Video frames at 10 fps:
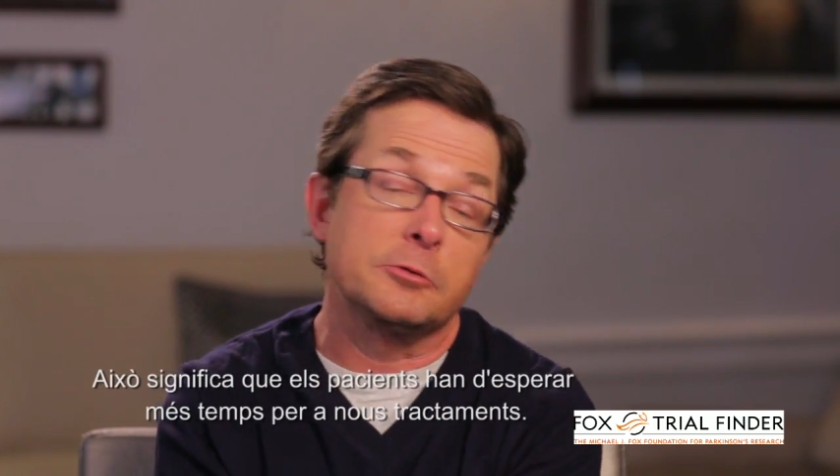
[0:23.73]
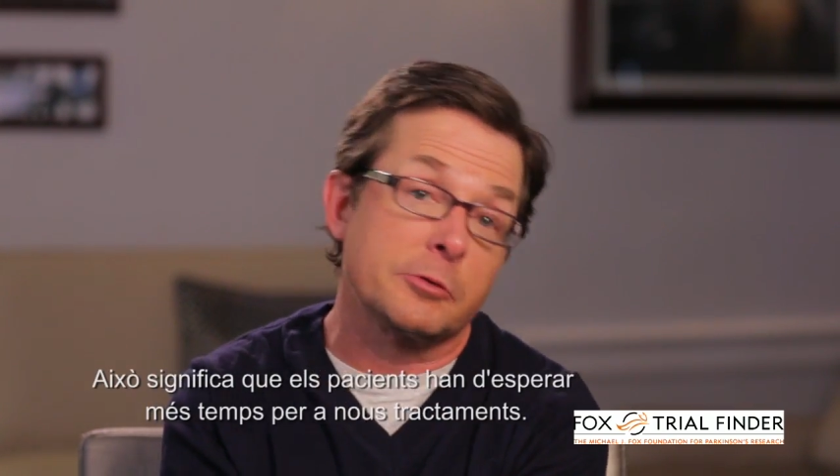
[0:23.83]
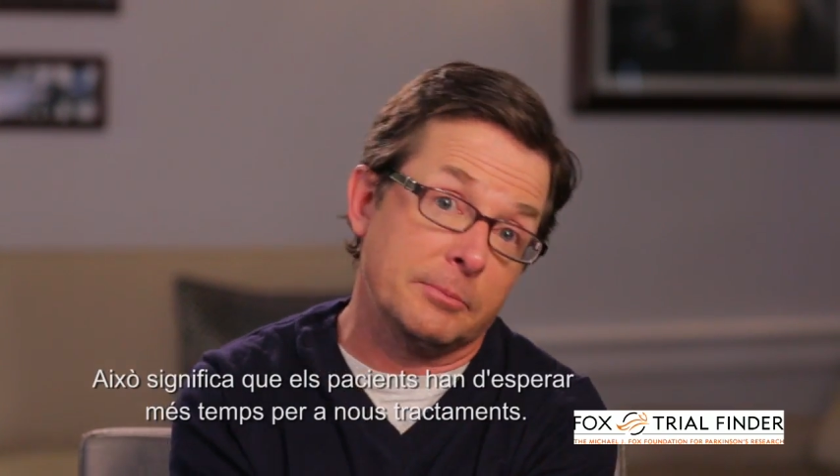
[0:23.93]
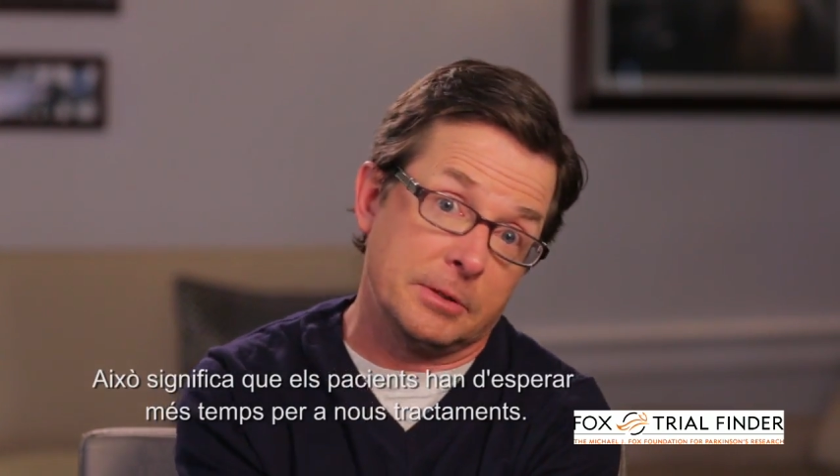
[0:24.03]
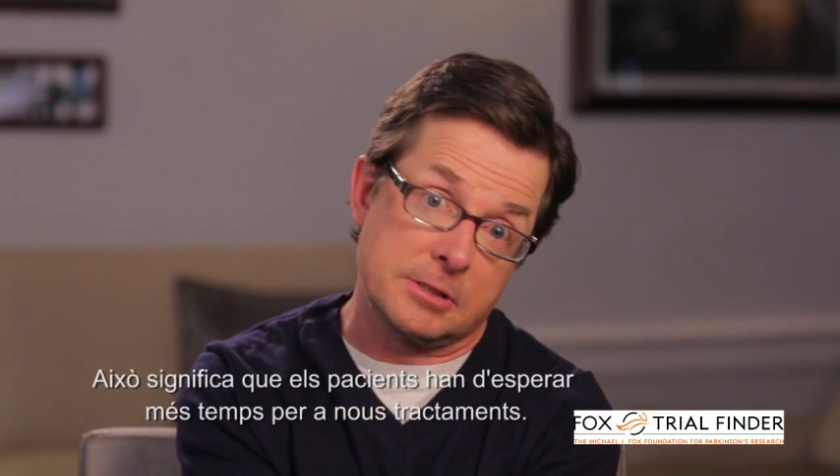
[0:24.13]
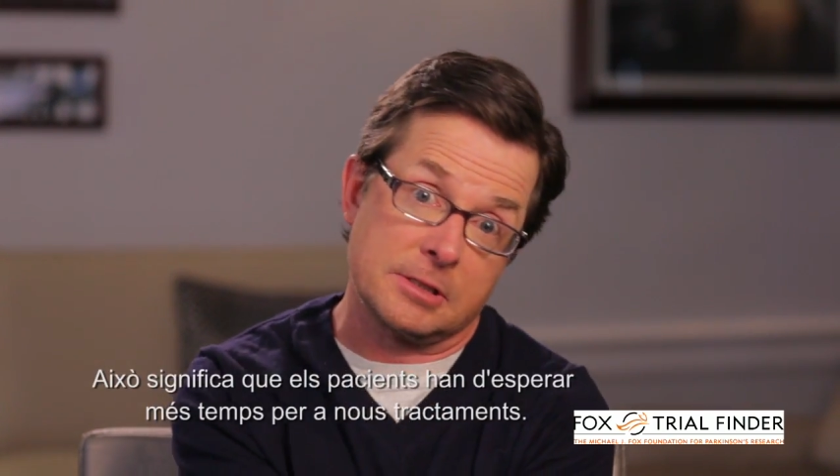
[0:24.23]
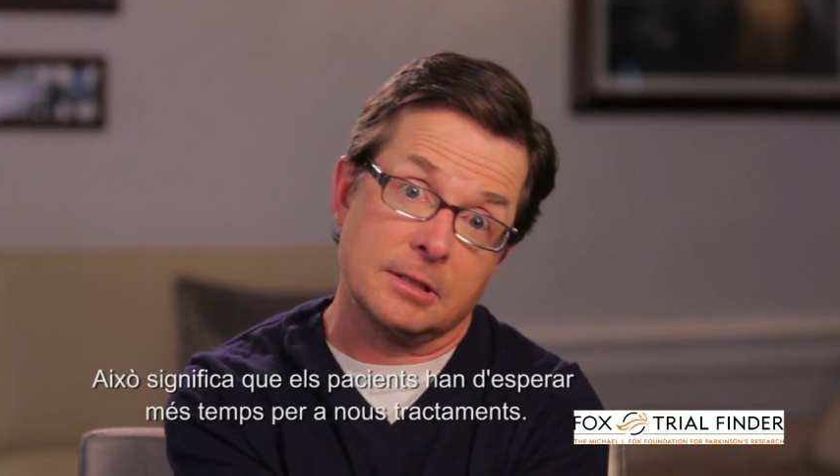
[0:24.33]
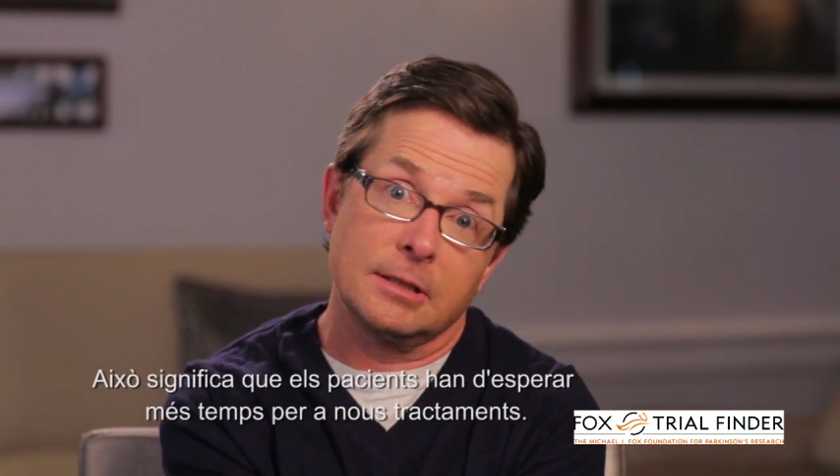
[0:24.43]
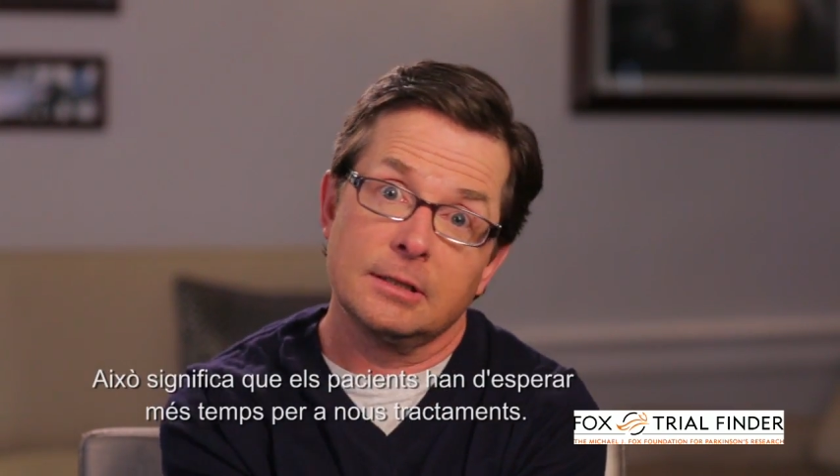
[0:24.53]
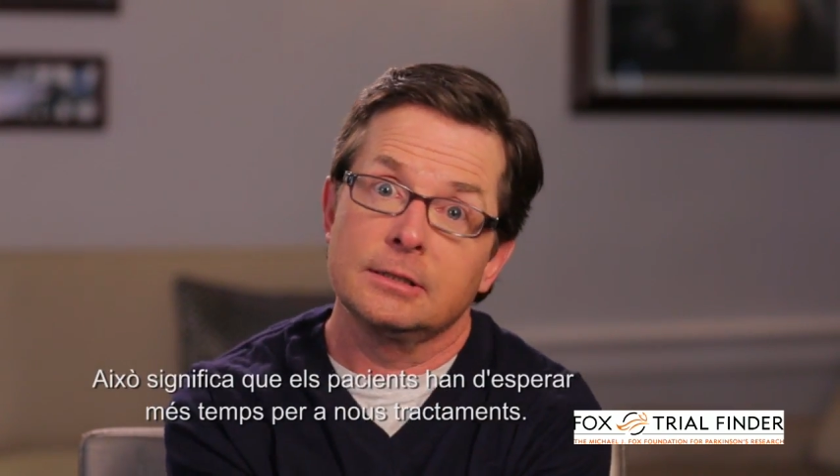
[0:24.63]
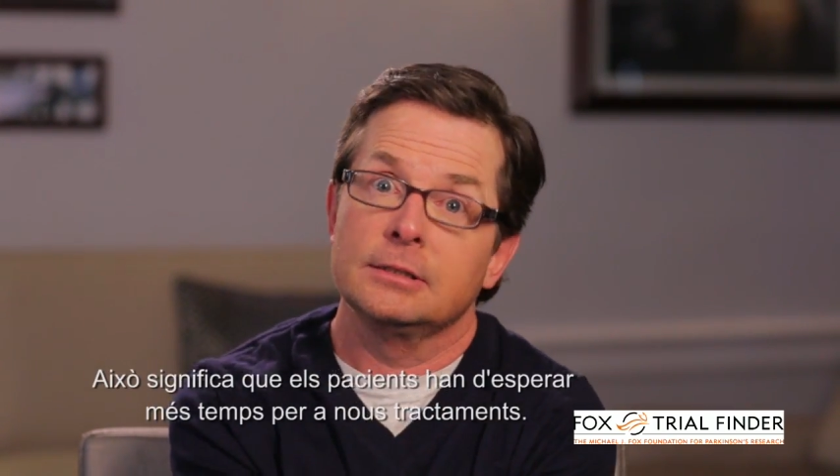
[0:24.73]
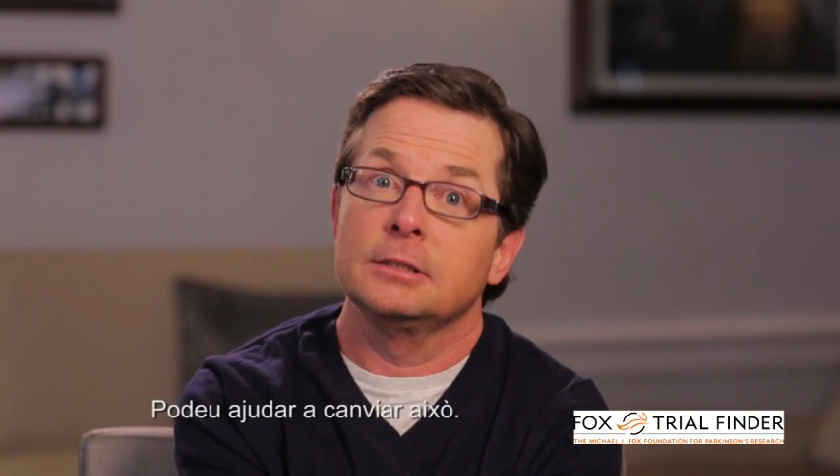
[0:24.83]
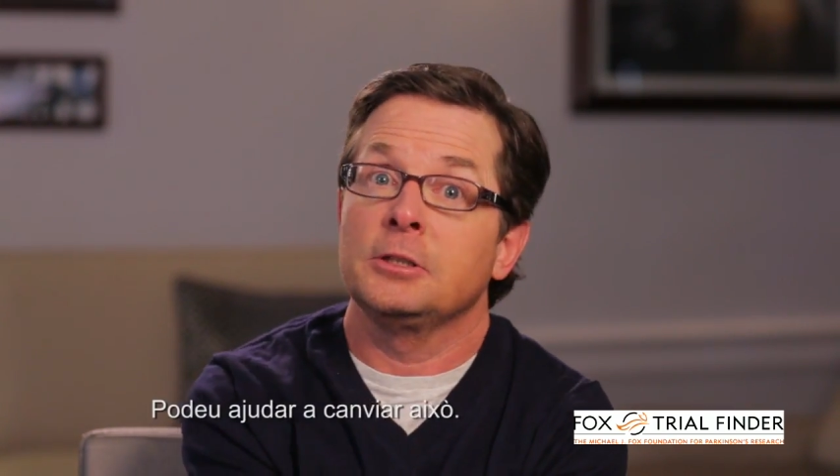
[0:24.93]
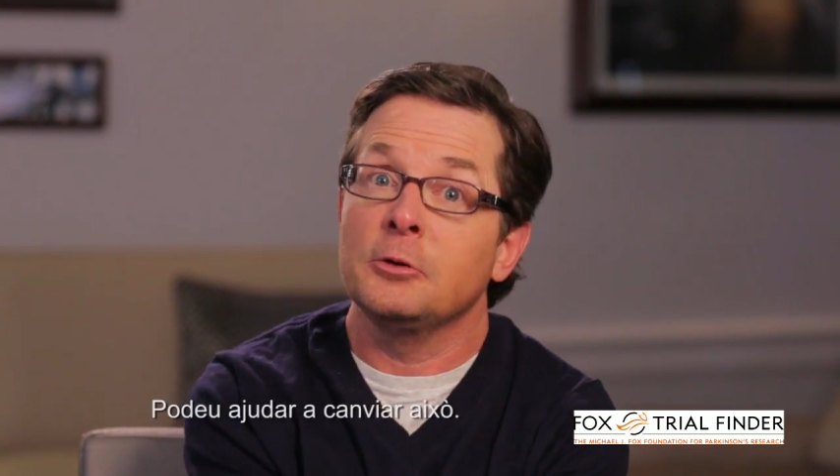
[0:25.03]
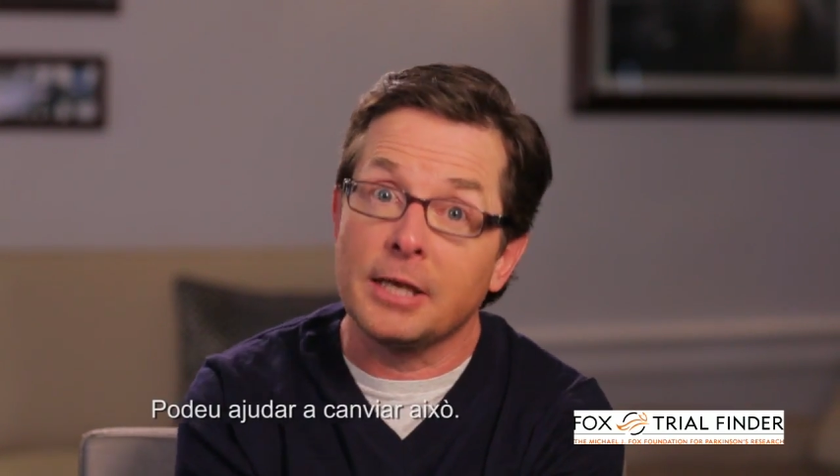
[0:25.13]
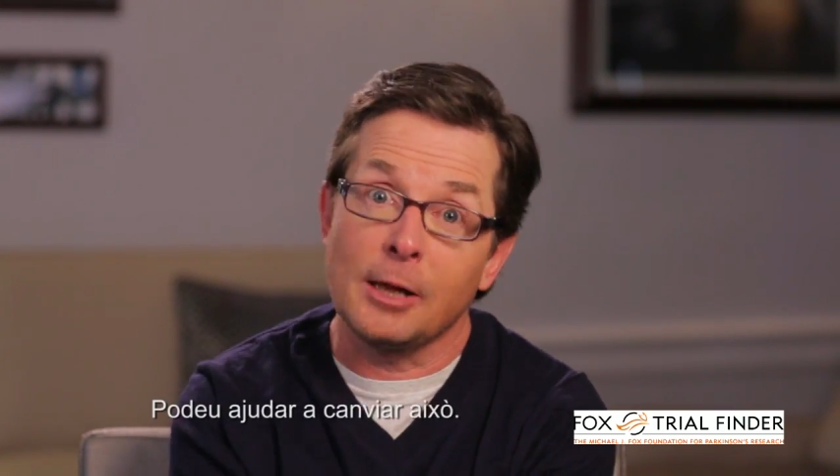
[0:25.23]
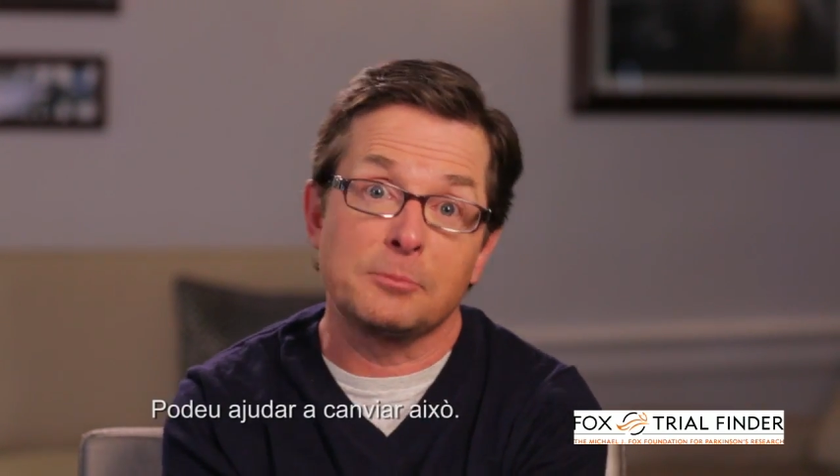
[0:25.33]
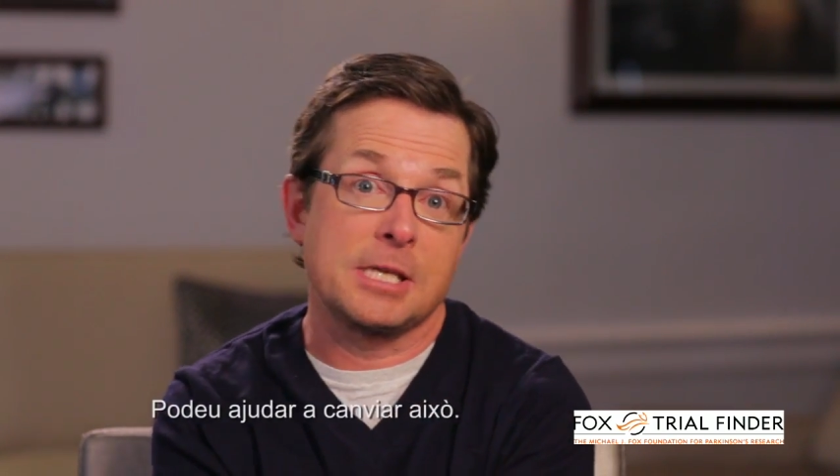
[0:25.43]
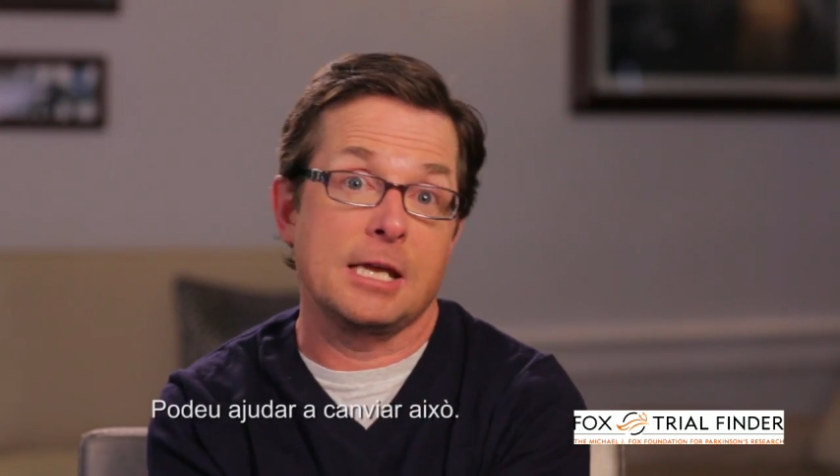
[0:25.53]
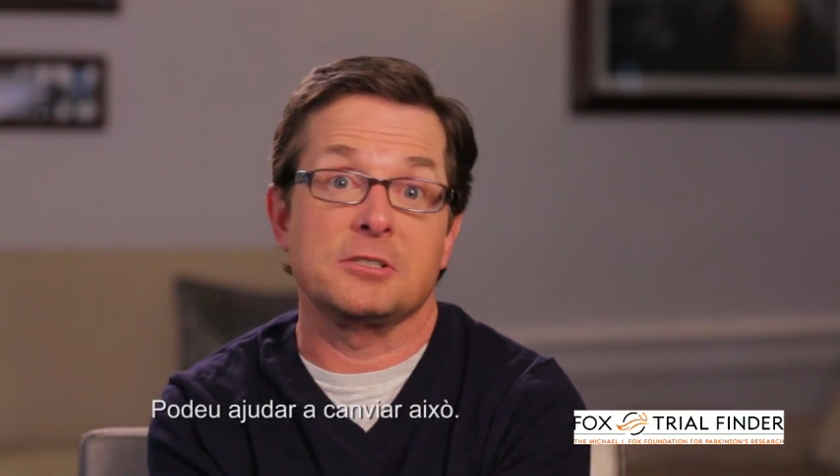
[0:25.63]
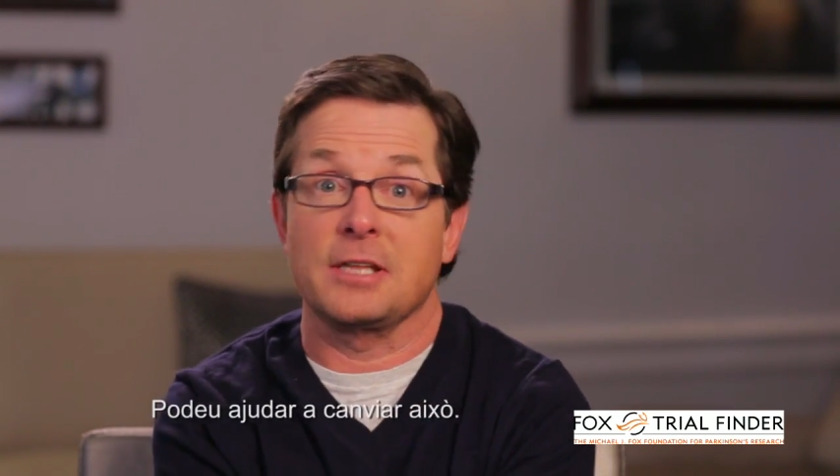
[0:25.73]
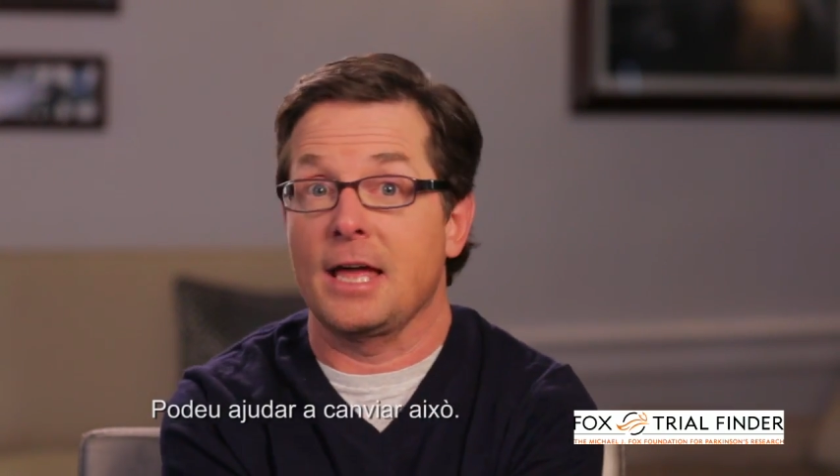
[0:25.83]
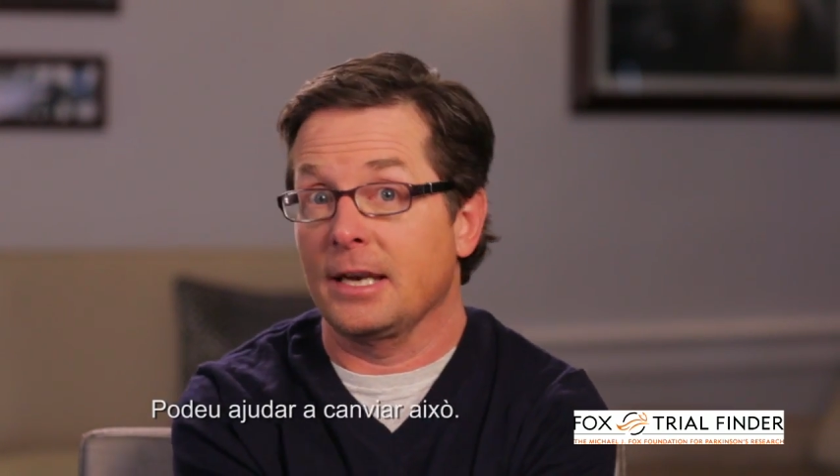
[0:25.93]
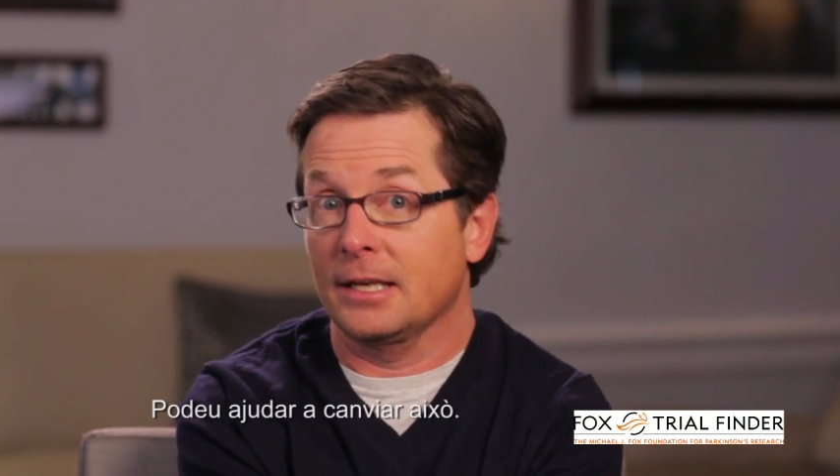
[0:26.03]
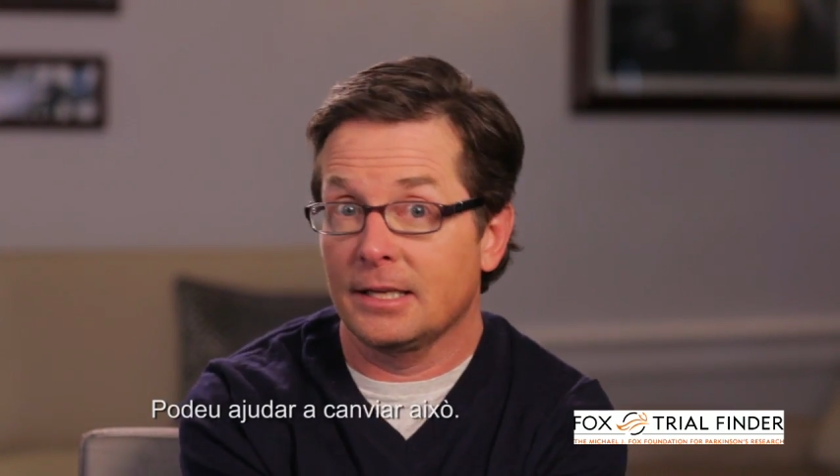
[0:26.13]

treatments. You can help change that.